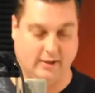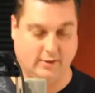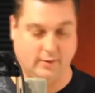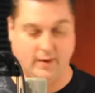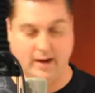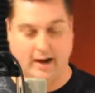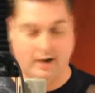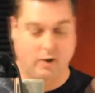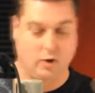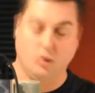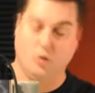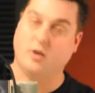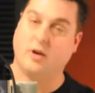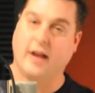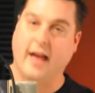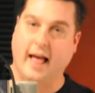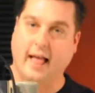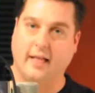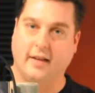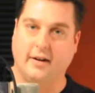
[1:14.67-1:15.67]
So we got Google
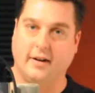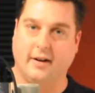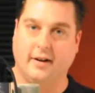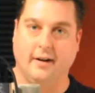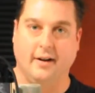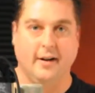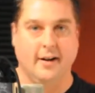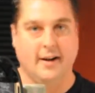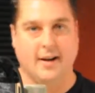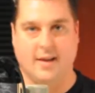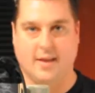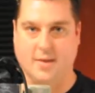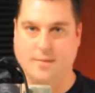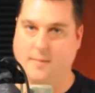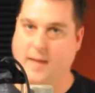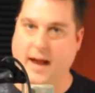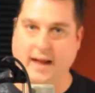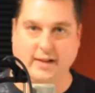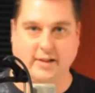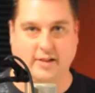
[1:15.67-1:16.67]
Calendar, the
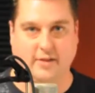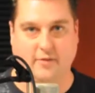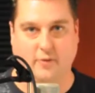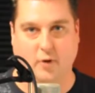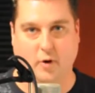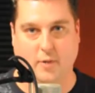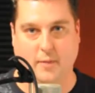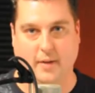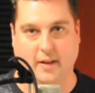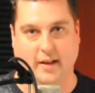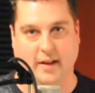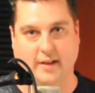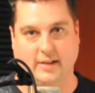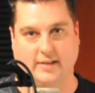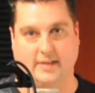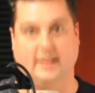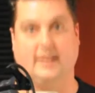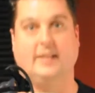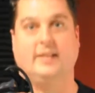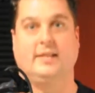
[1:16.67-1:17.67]
magic
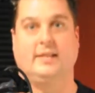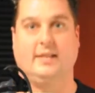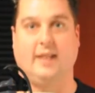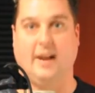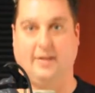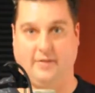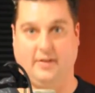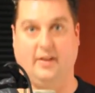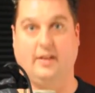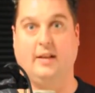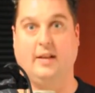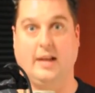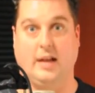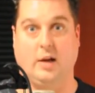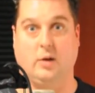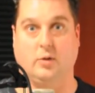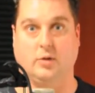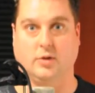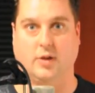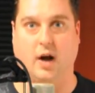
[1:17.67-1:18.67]
formulas, and this definitely
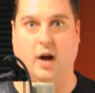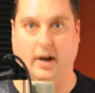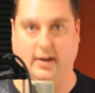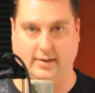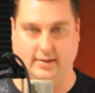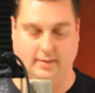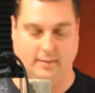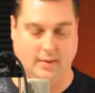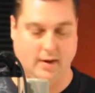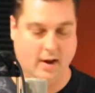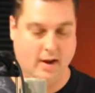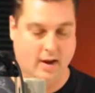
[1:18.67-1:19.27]
equals awesome.